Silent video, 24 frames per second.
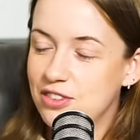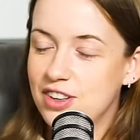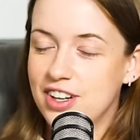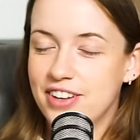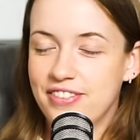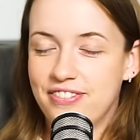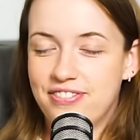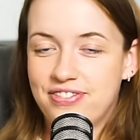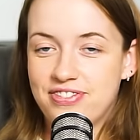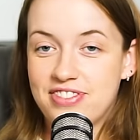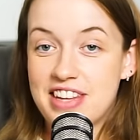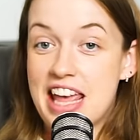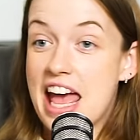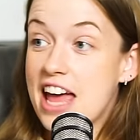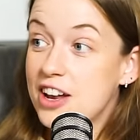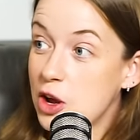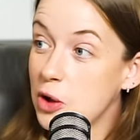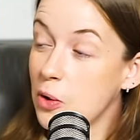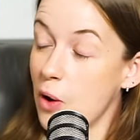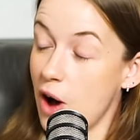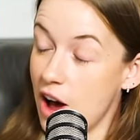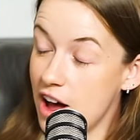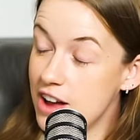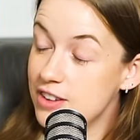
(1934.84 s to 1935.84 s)
Right. Yeah,
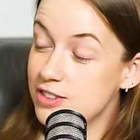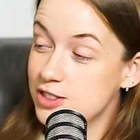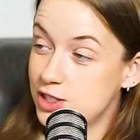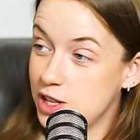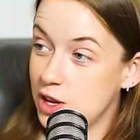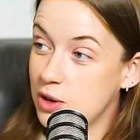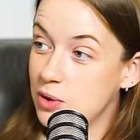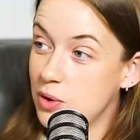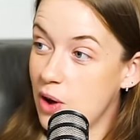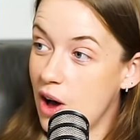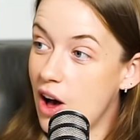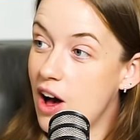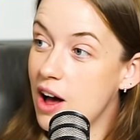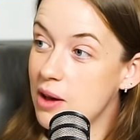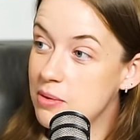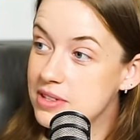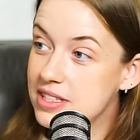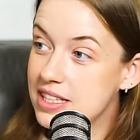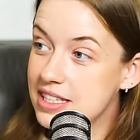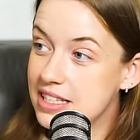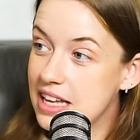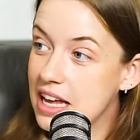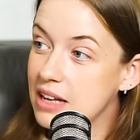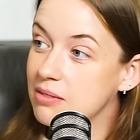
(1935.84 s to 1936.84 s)
no, I
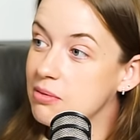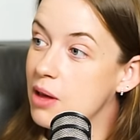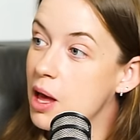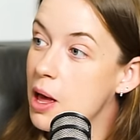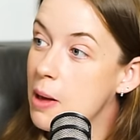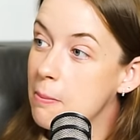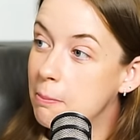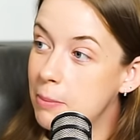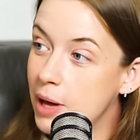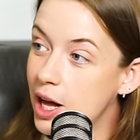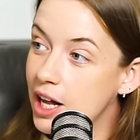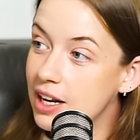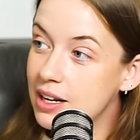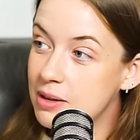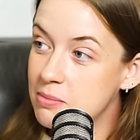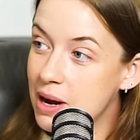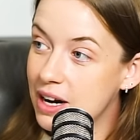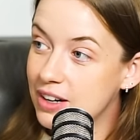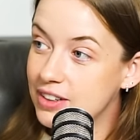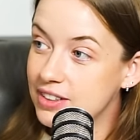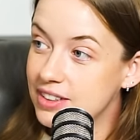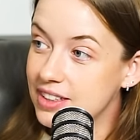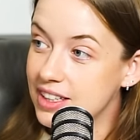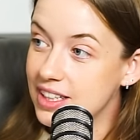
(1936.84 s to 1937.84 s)
was the same. Berlin
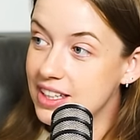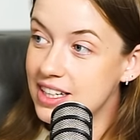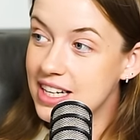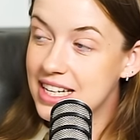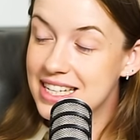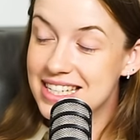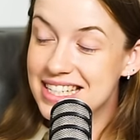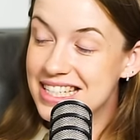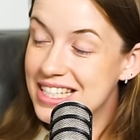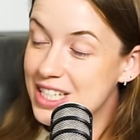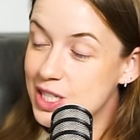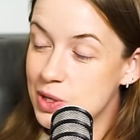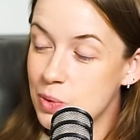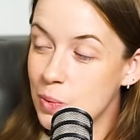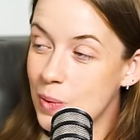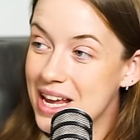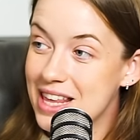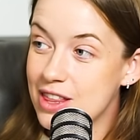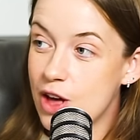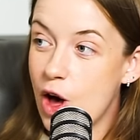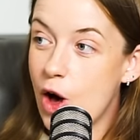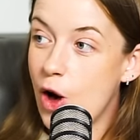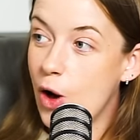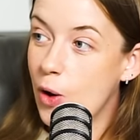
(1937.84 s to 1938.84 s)
Marathon, needed a
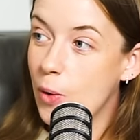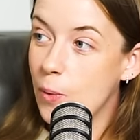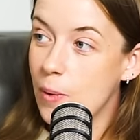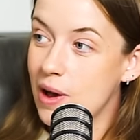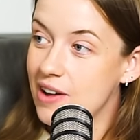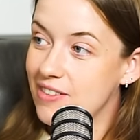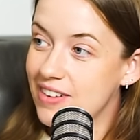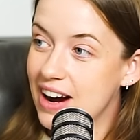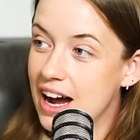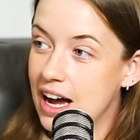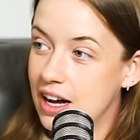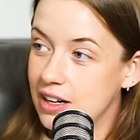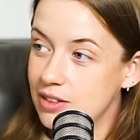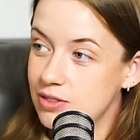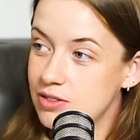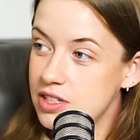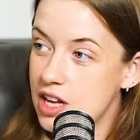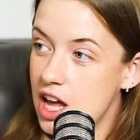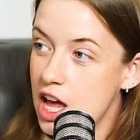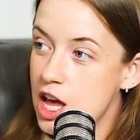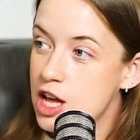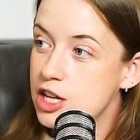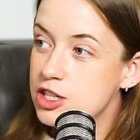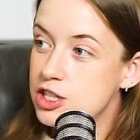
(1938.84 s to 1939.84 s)
wee the whole way
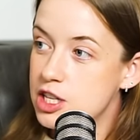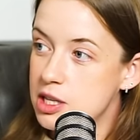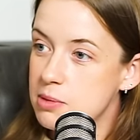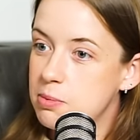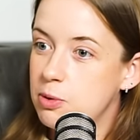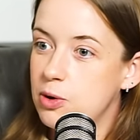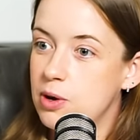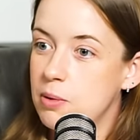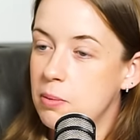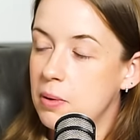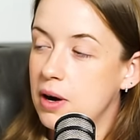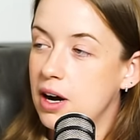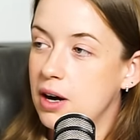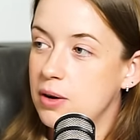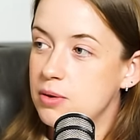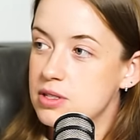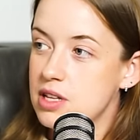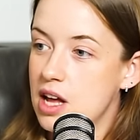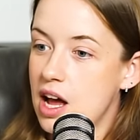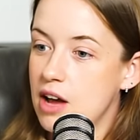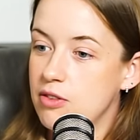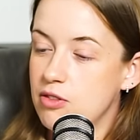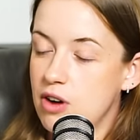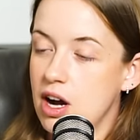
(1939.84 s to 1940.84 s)
round to the point where I
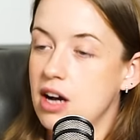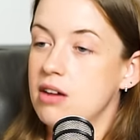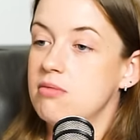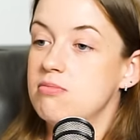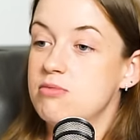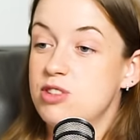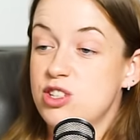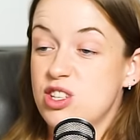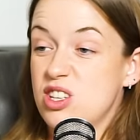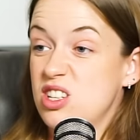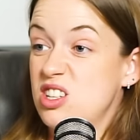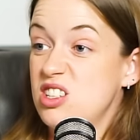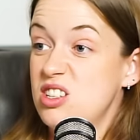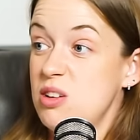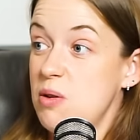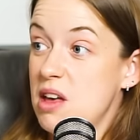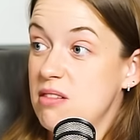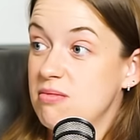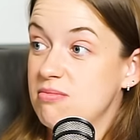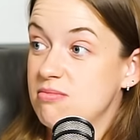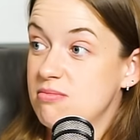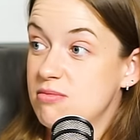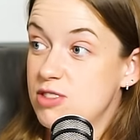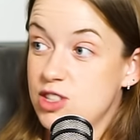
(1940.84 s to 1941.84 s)
was like, right, I'm just going to do
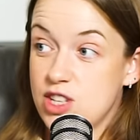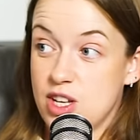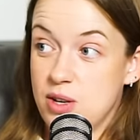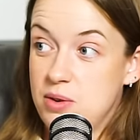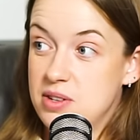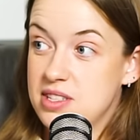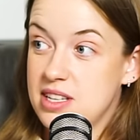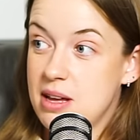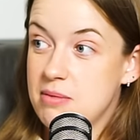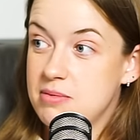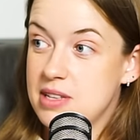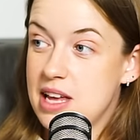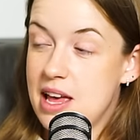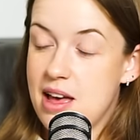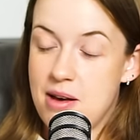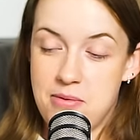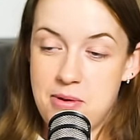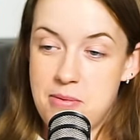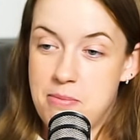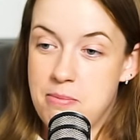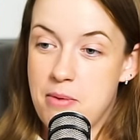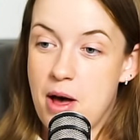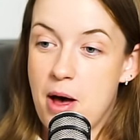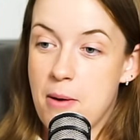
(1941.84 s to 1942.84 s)
it. I'm just going to accept it.
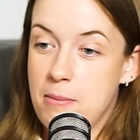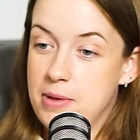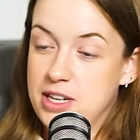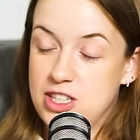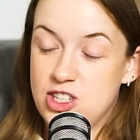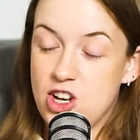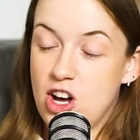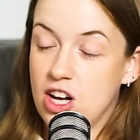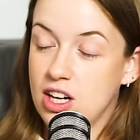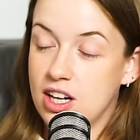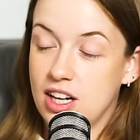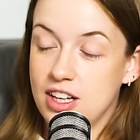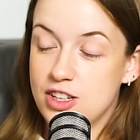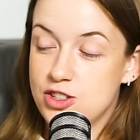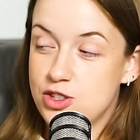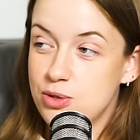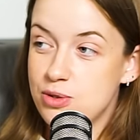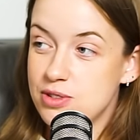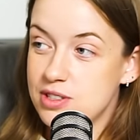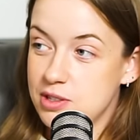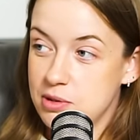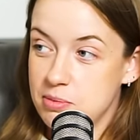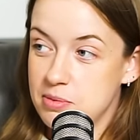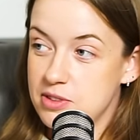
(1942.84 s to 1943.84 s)
I'm in dark coloured
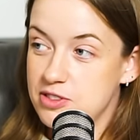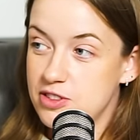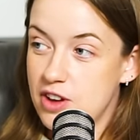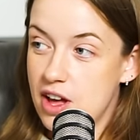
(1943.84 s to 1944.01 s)
shorts, so it'll be